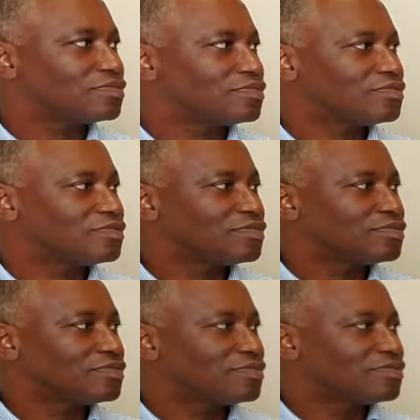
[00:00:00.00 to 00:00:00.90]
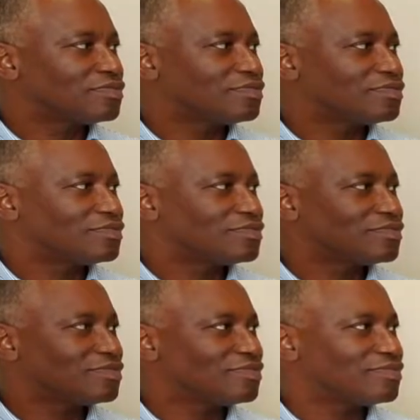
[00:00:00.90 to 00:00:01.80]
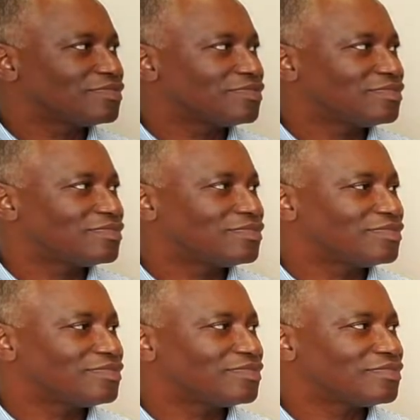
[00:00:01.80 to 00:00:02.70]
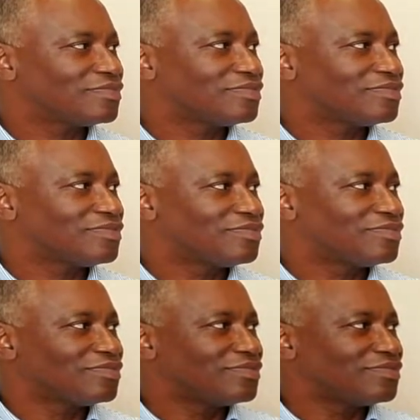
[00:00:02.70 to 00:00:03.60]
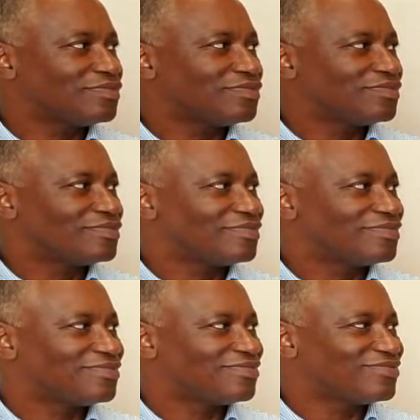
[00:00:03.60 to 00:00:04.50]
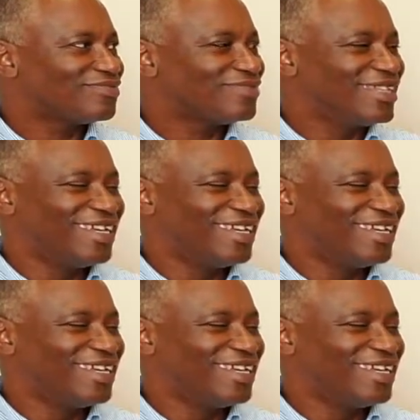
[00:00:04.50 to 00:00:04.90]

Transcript: [no speech]